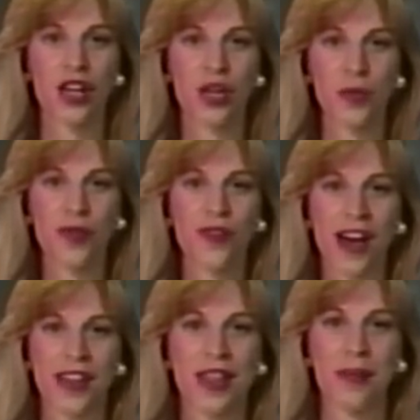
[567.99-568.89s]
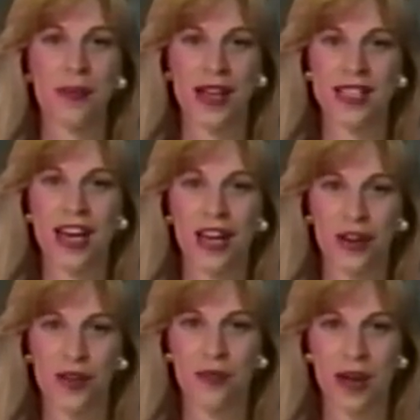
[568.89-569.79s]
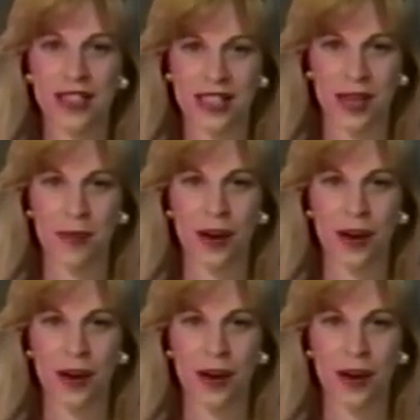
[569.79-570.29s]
You will find that Bezier curve-based clip